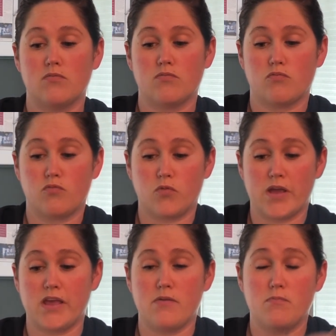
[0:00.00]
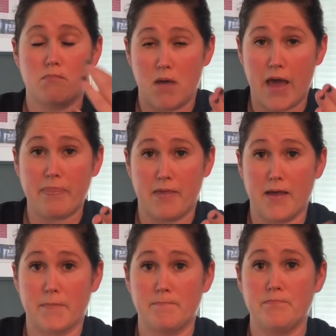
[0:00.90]
remind
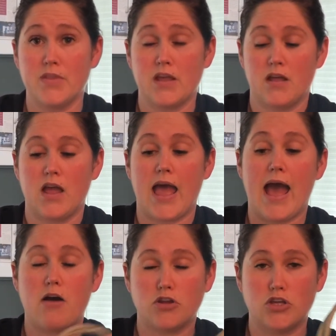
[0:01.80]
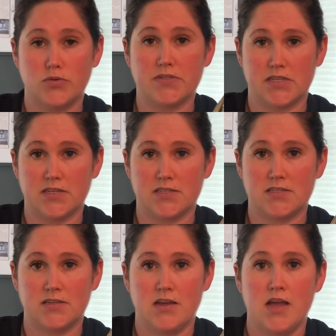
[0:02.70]
them how to use this,